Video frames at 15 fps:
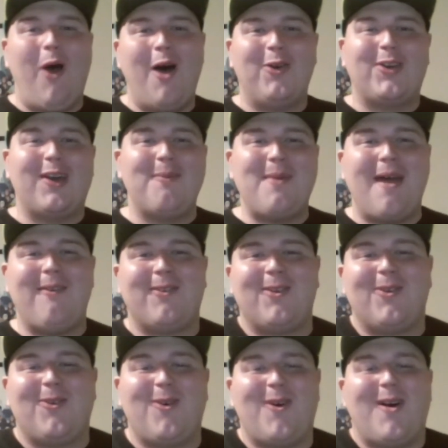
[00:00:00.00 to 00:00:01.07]
Welcome,
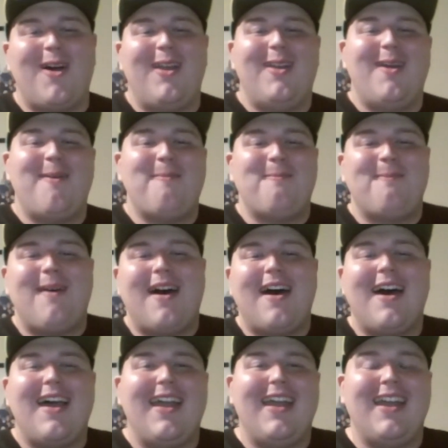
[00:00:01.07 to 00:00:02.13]
everyone.
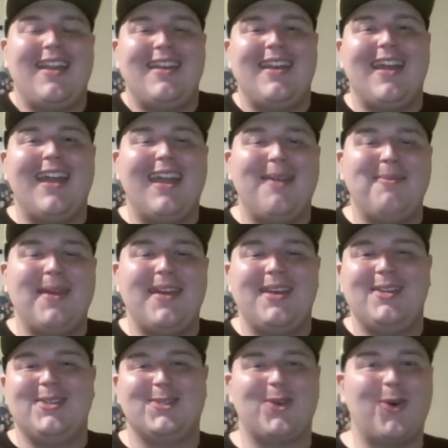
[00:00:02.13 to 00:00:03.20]
My name
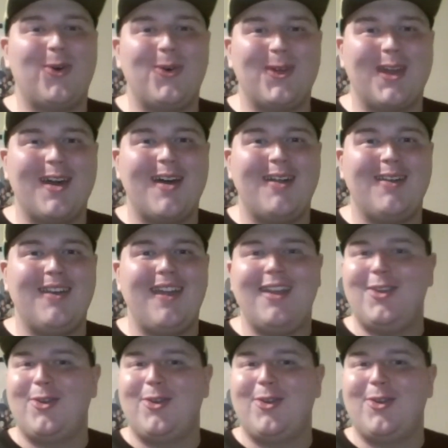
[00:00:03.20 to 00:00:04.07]
is Cole Young.